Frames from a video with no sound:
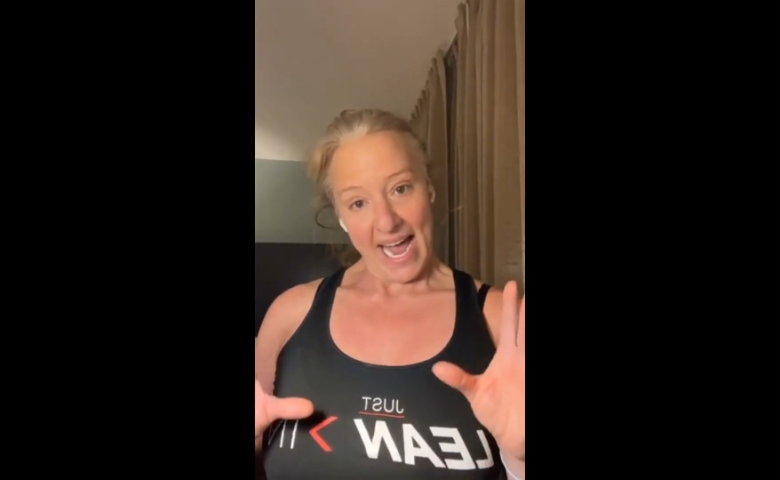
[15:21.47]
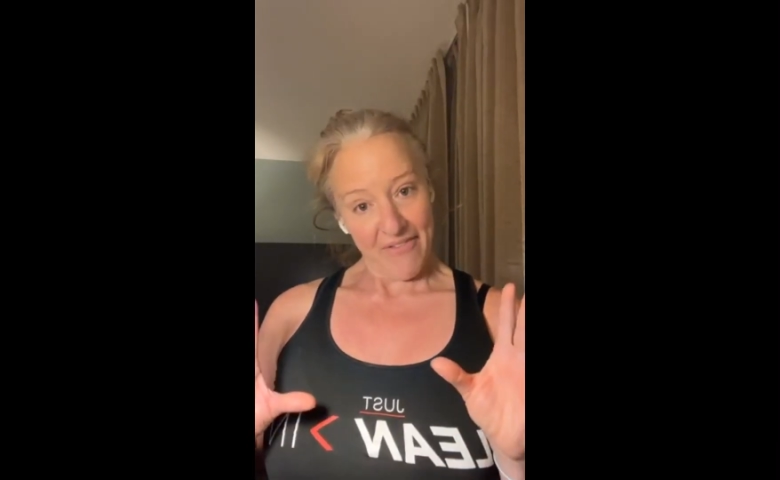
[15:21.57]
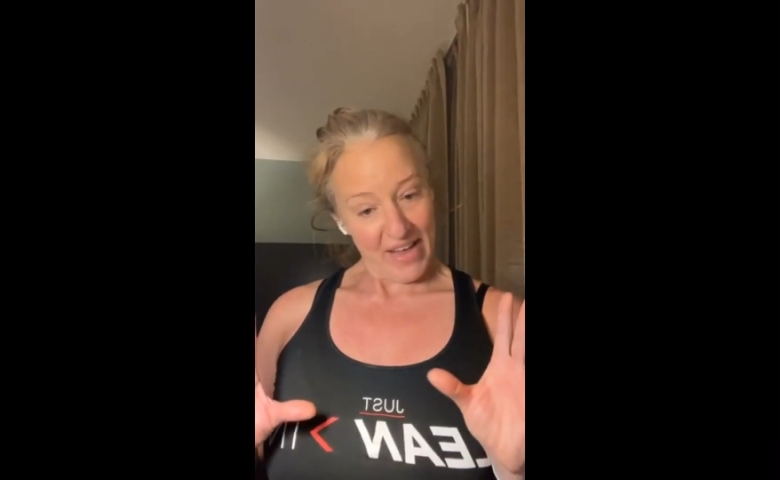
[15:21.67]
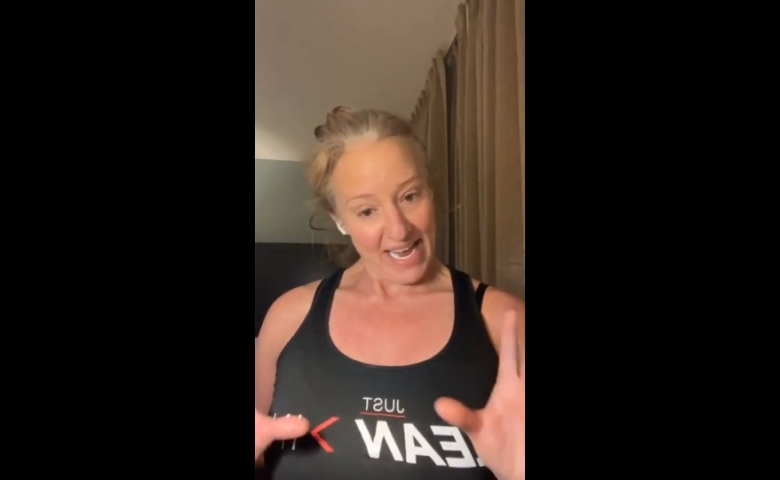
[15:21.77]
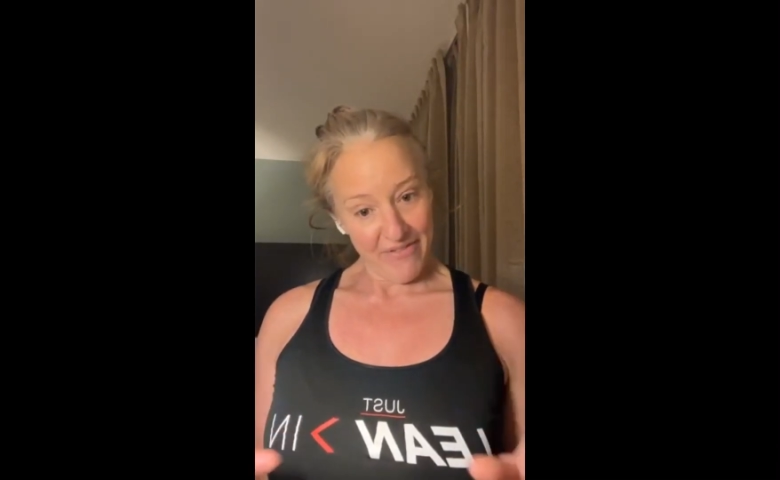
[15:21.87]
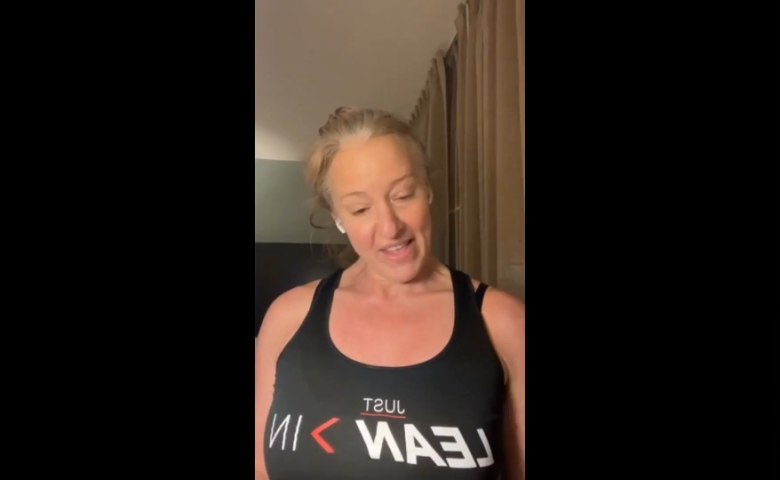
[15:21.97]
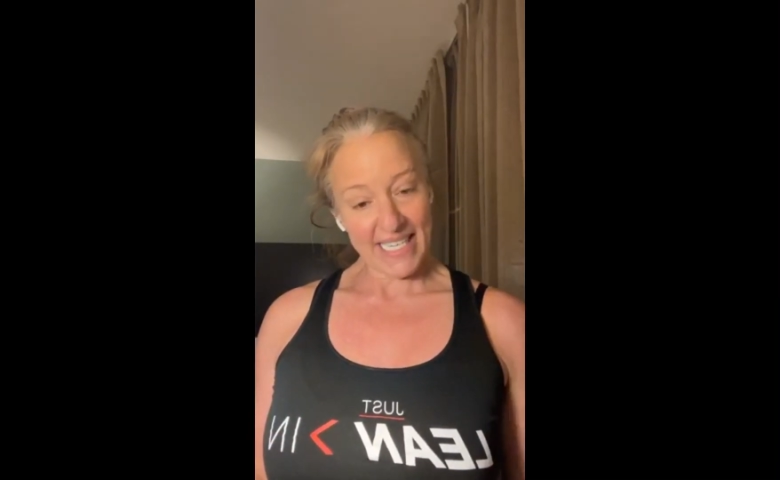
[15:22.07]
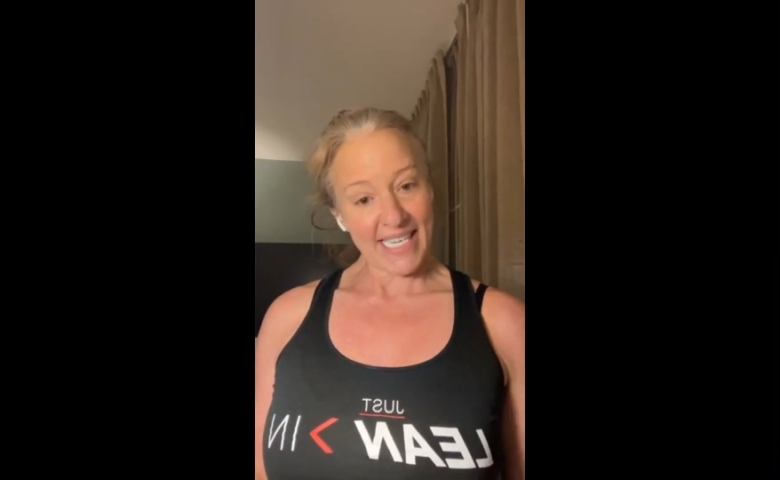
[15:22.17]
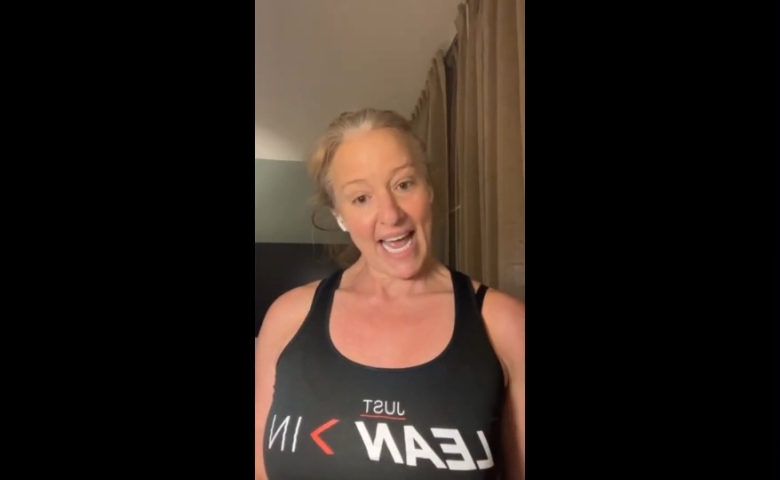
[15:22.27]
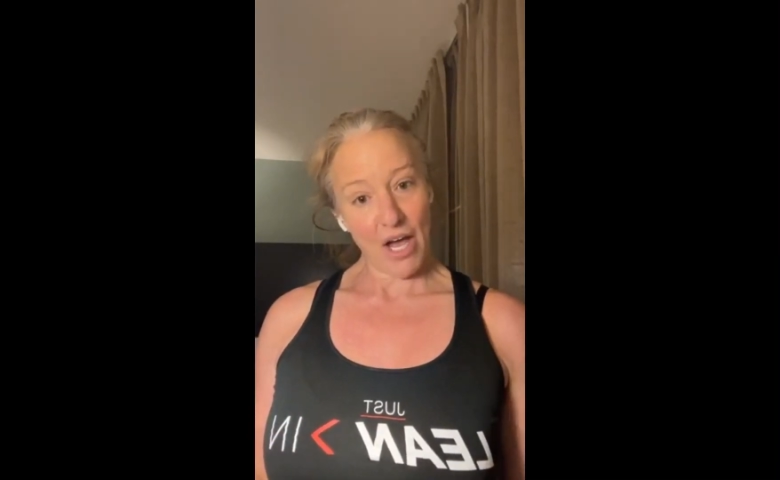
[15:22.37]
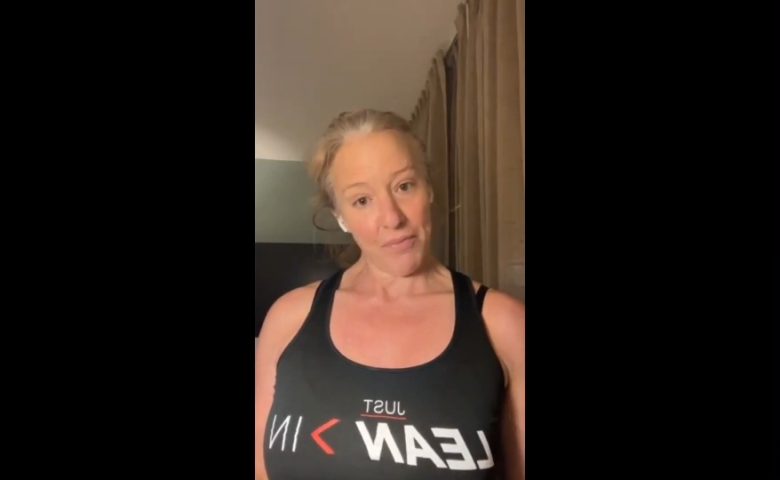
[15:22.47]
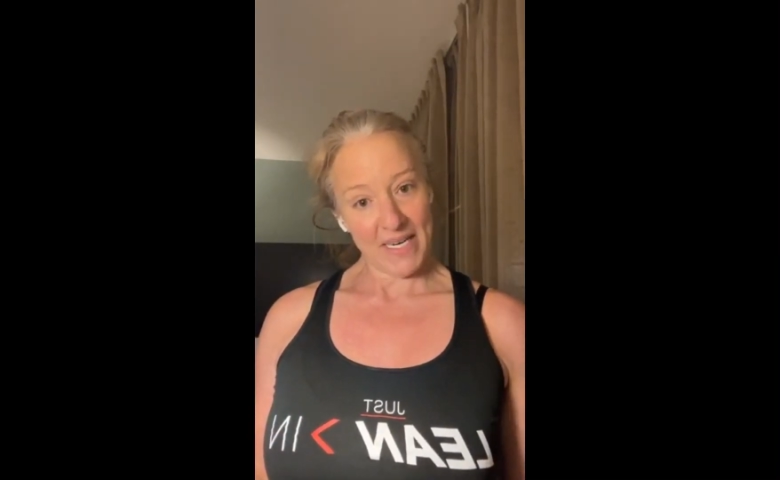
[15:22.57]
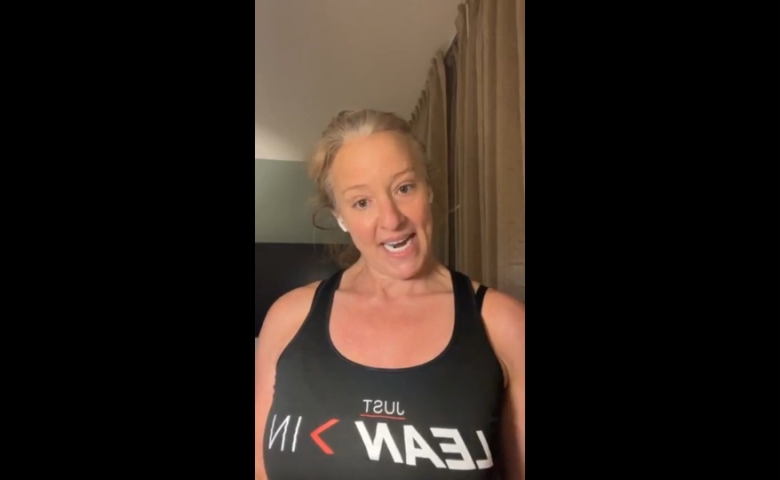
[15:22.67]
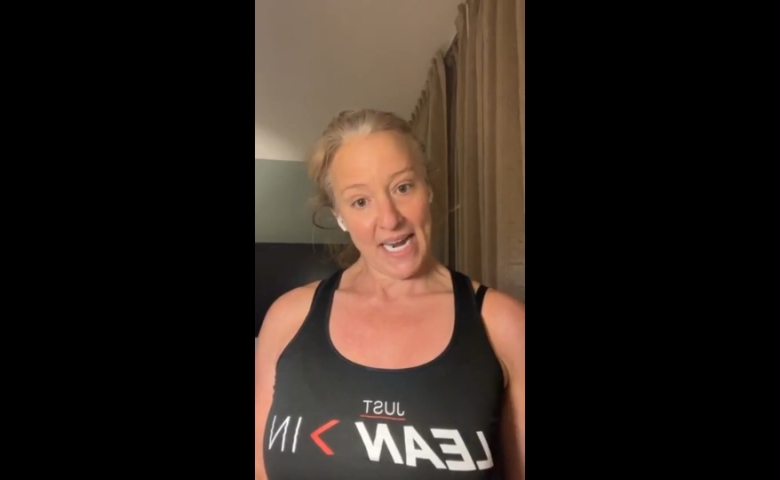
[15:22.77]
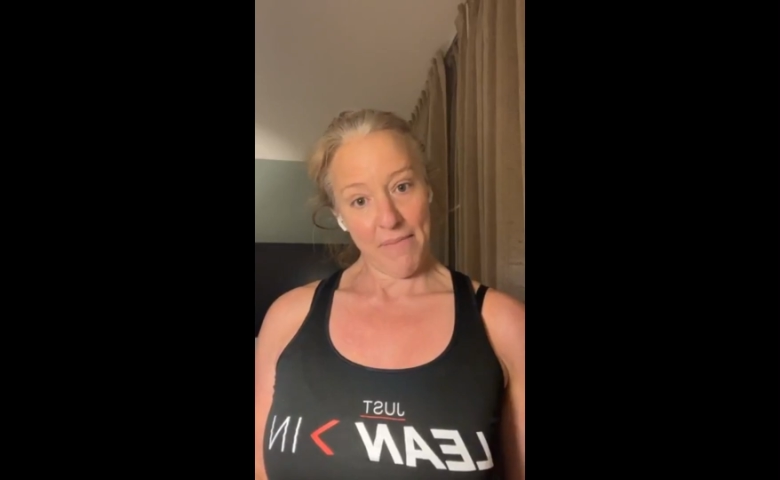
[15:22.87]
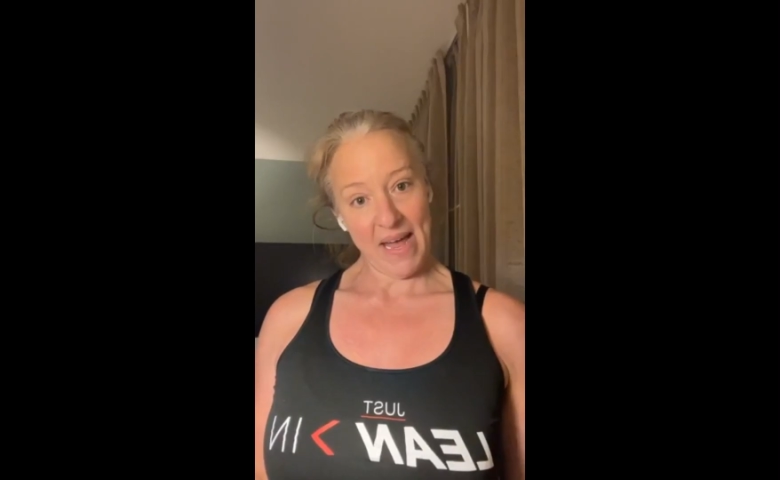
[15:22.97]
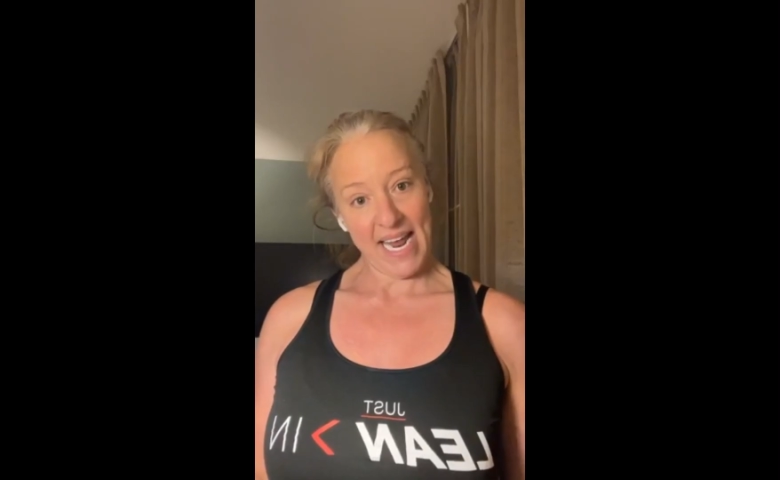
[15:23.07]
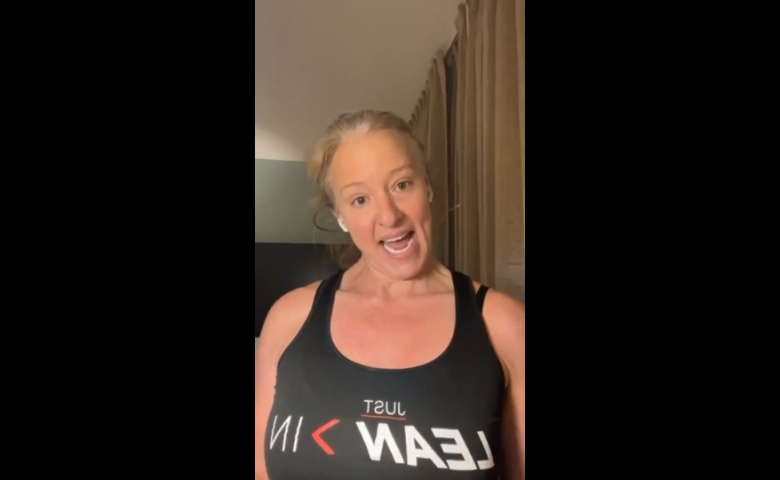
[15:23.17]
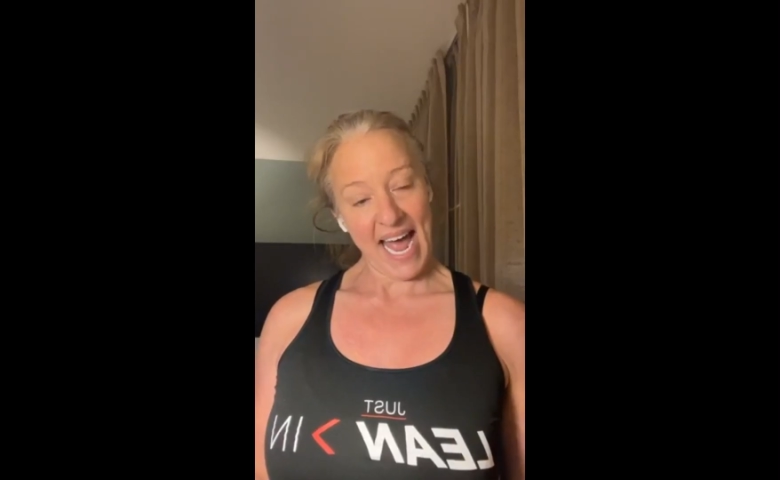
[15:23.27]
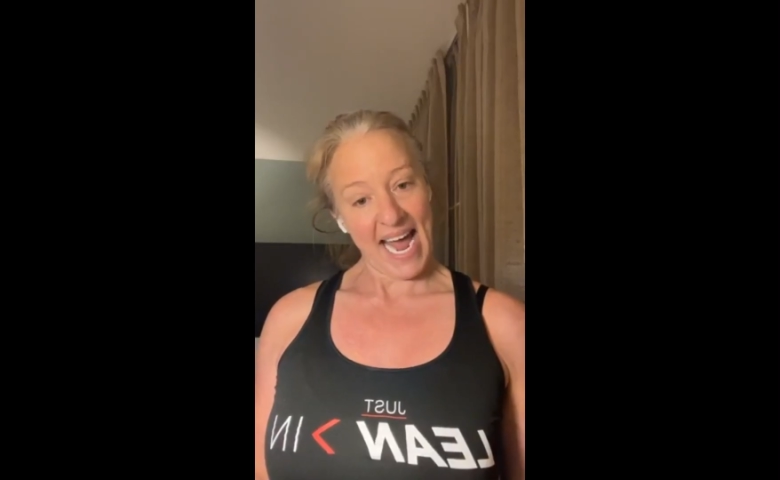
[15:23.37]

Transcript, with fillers: I, if this helped anybody,